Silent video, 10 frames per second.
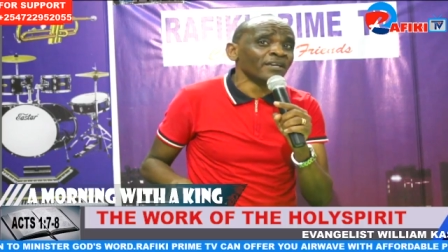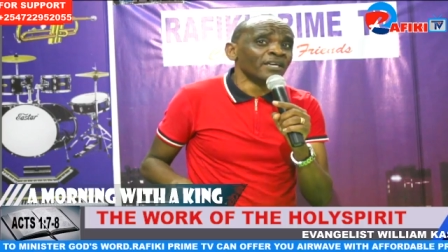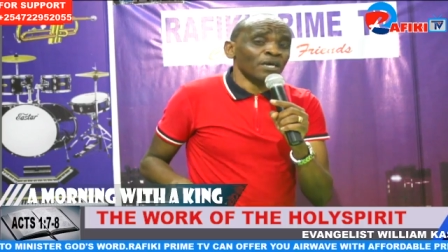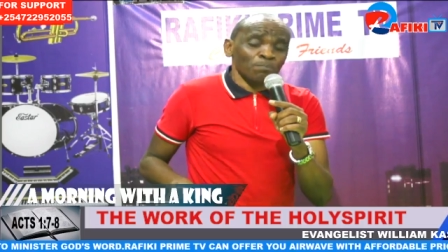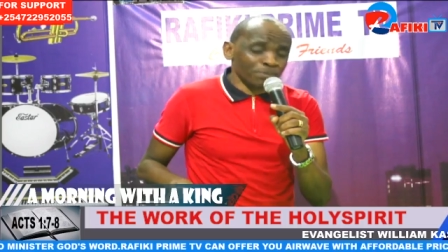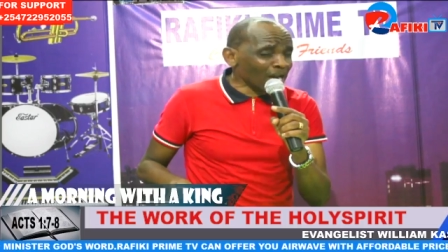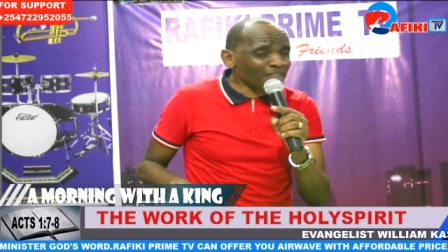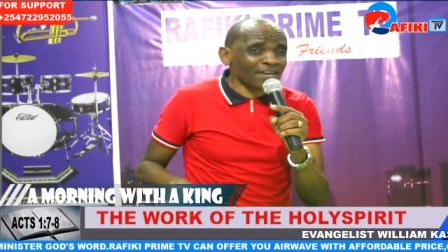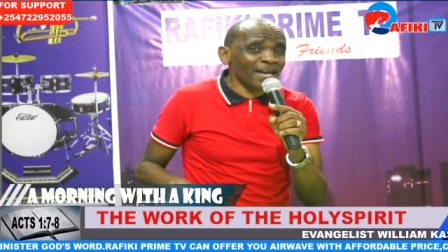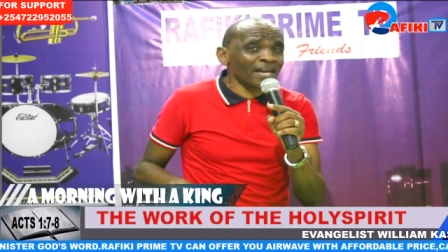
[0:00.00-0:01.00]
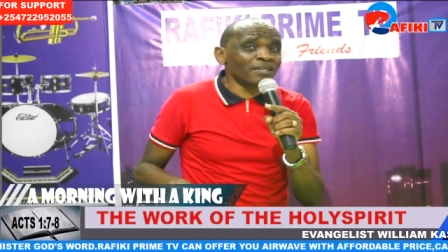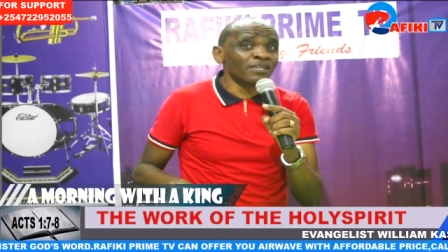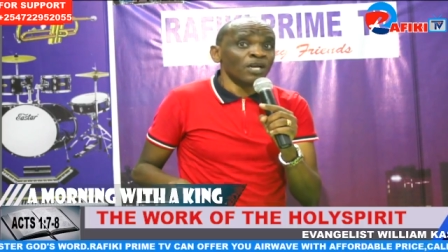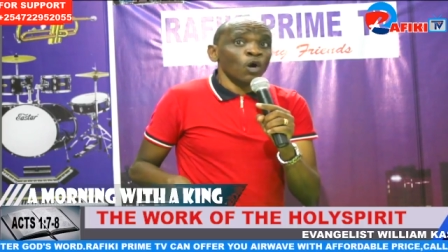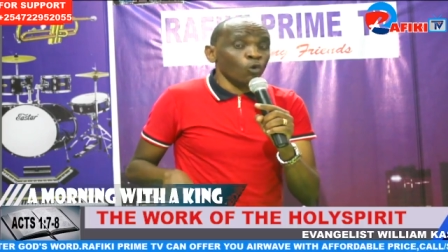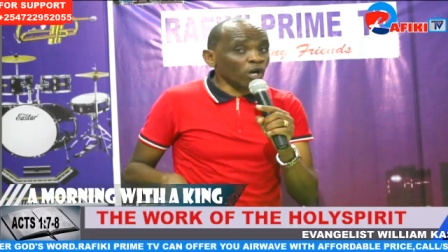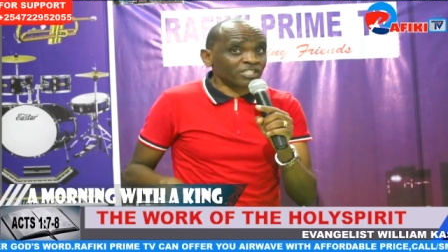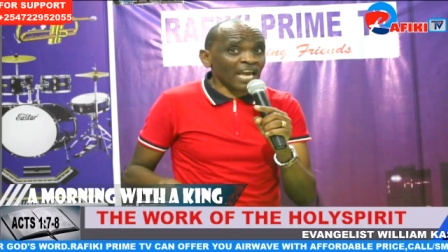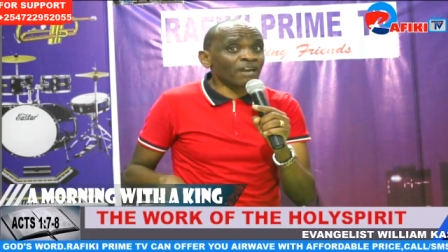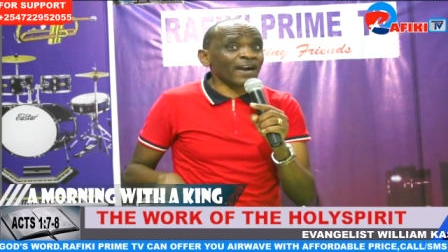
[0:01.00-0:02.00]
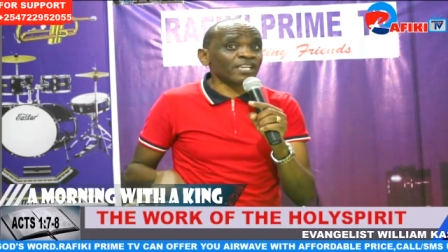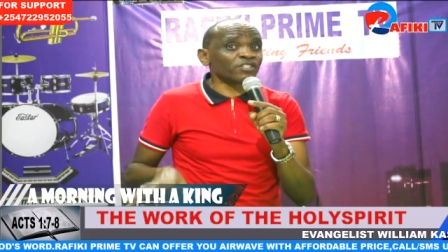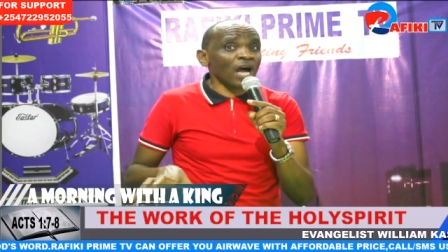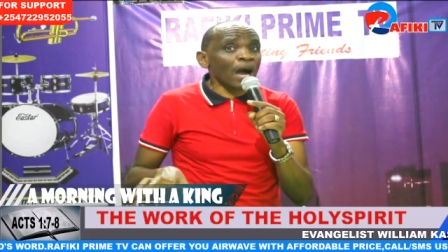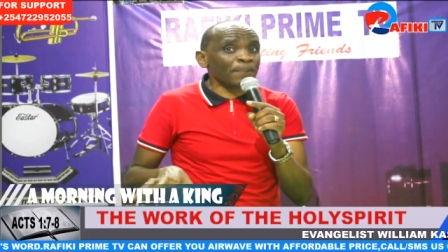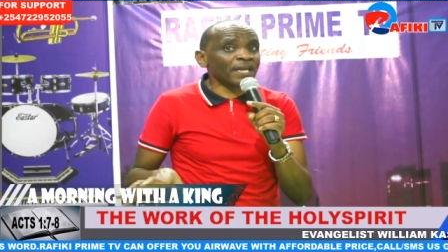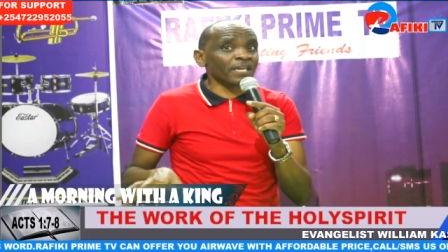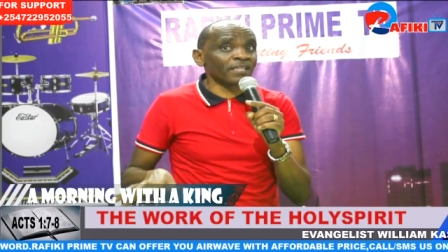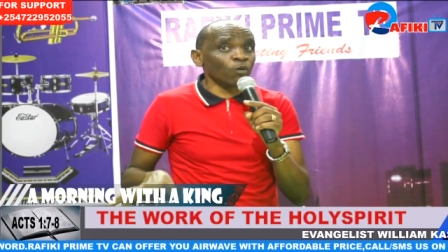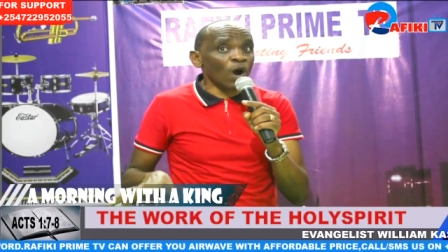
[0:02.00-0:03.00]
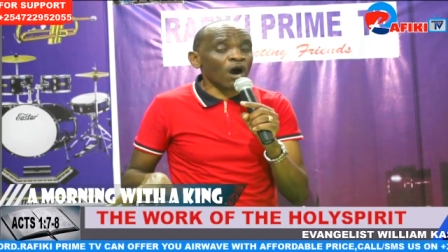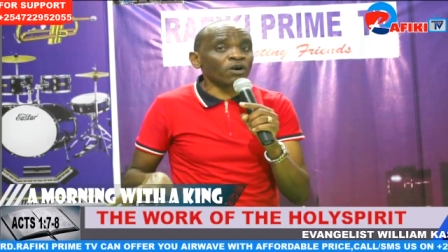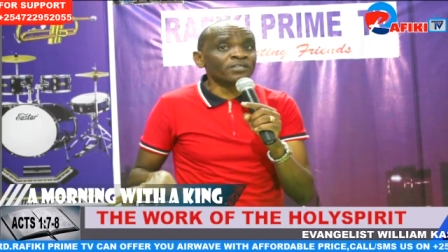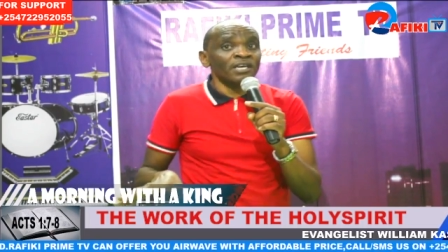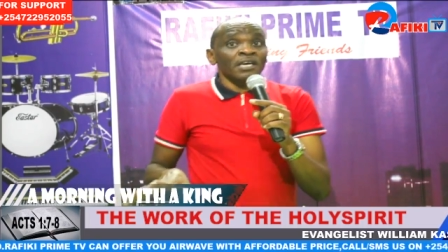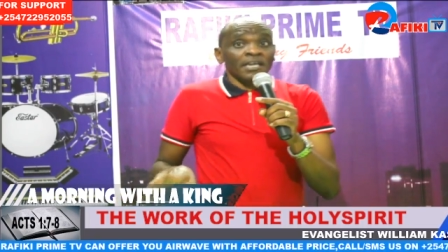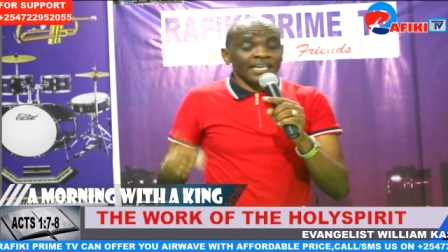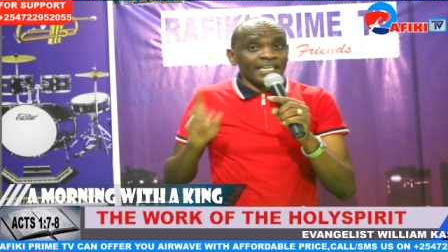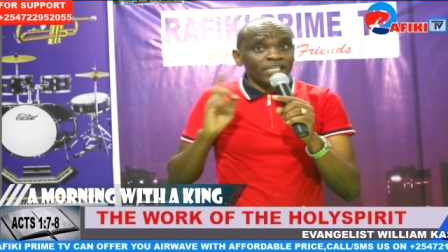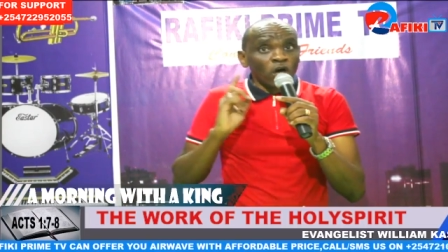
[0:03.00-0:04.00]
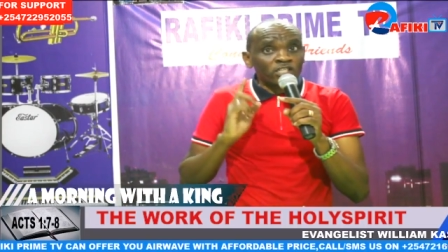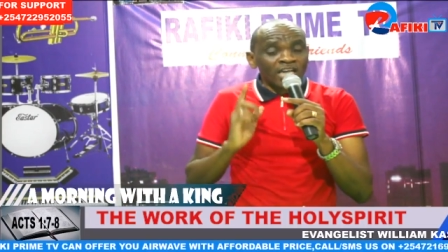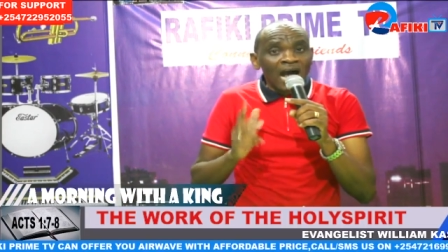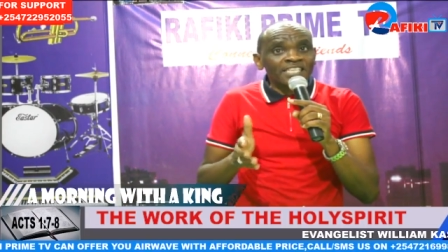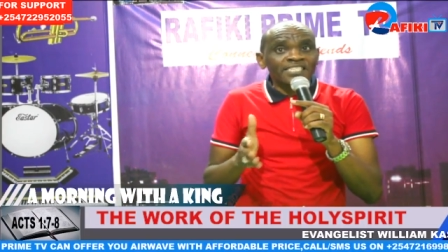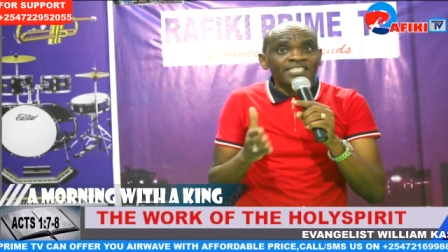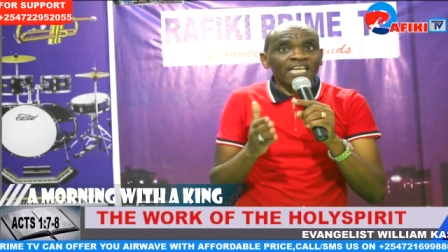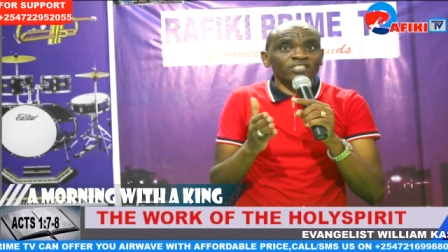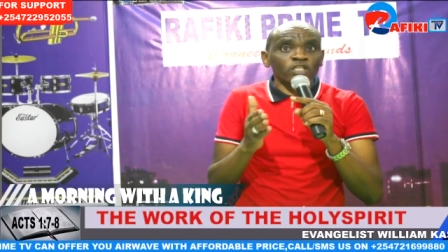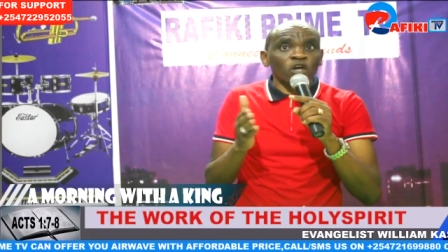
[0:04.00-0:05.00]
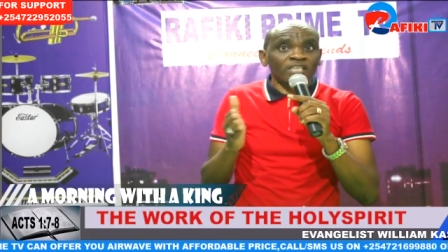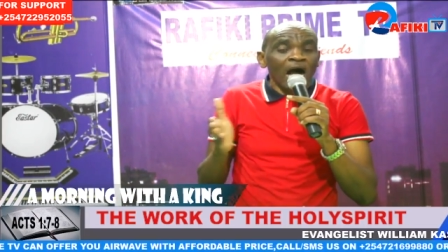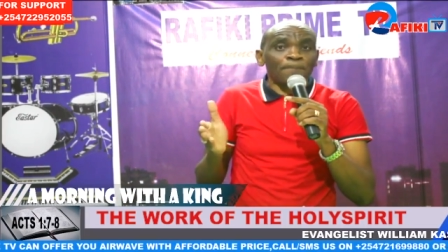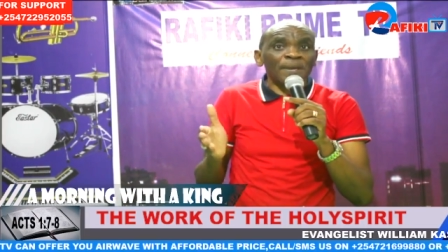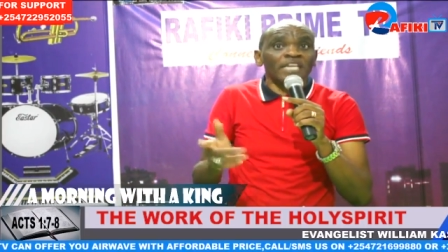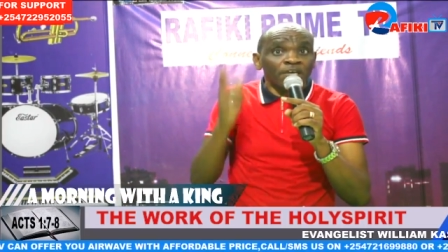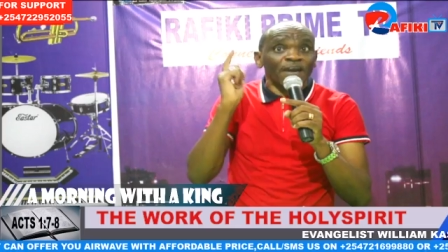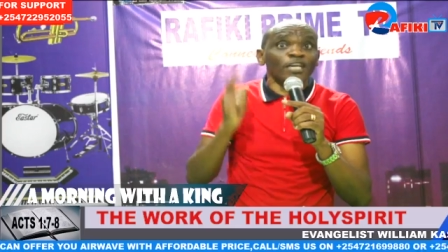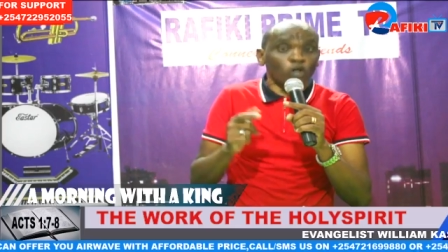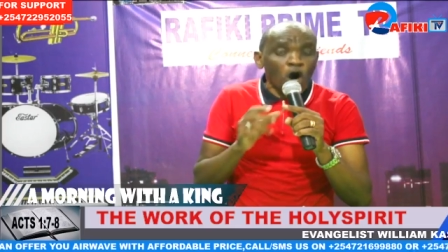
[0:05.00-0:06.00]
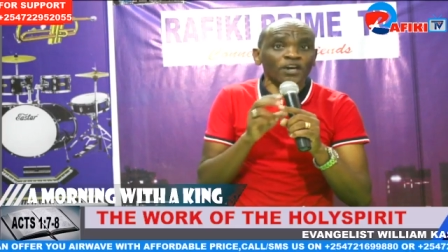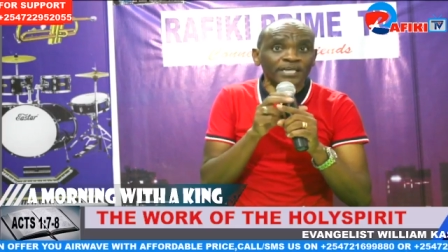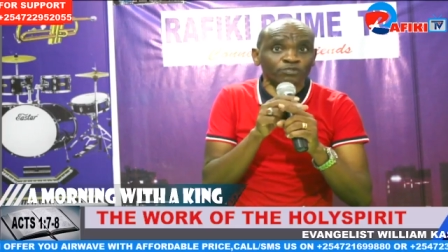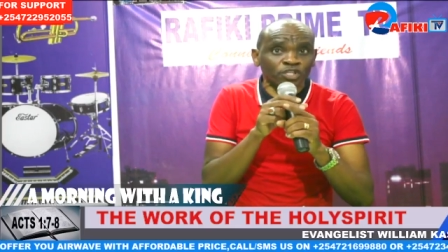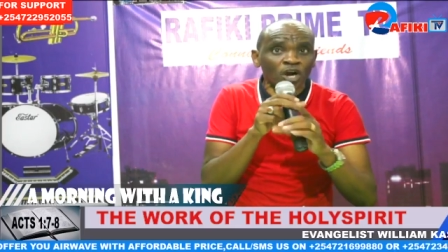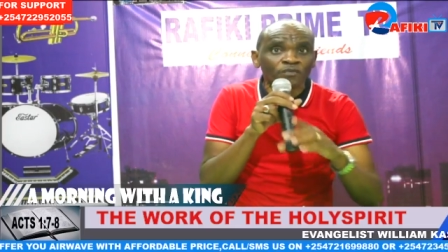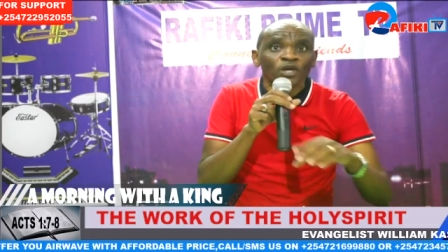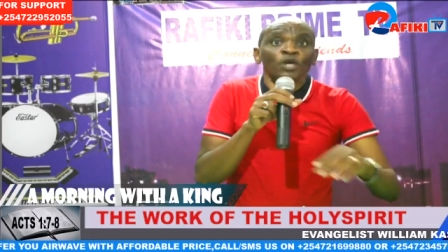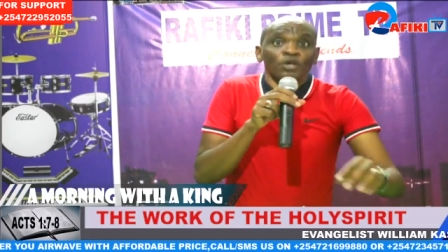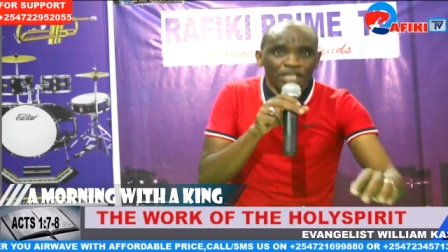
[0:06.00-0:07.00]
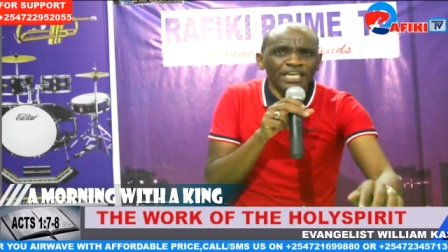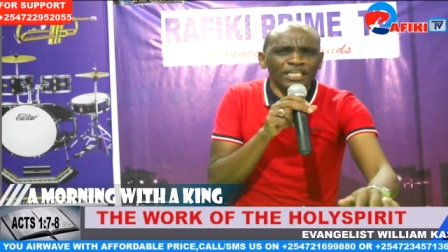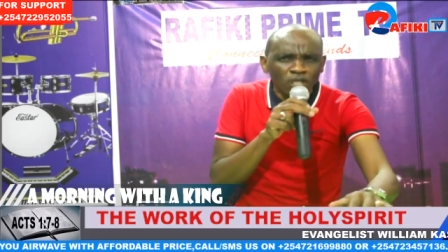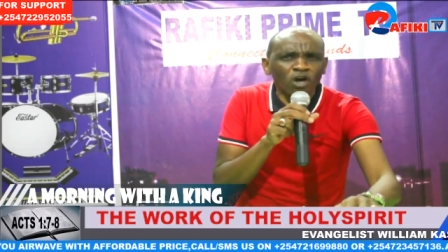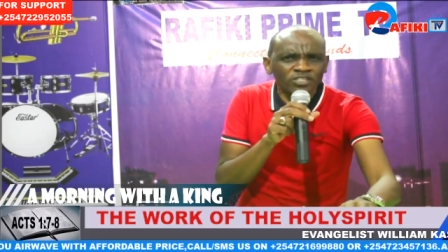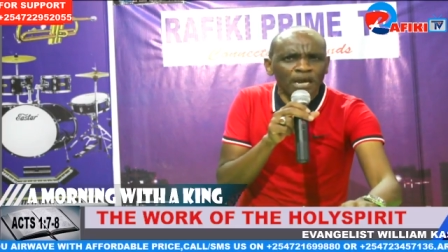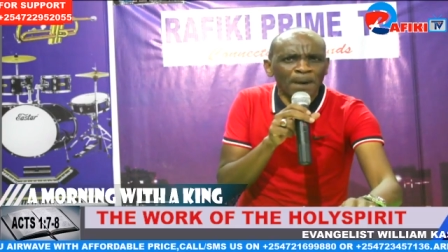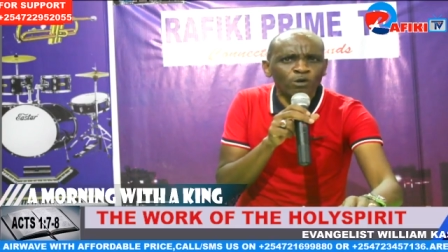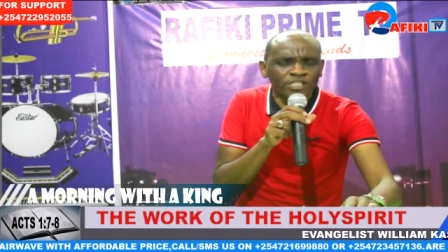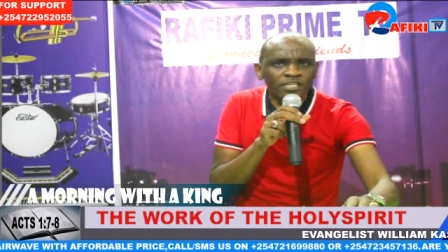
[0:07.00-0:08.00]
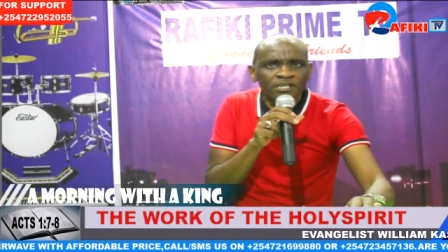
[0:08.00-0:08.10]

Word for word: Brethren, whatever is happening in the world, it, did not, it just did not happen. Even God himself, he knows about it.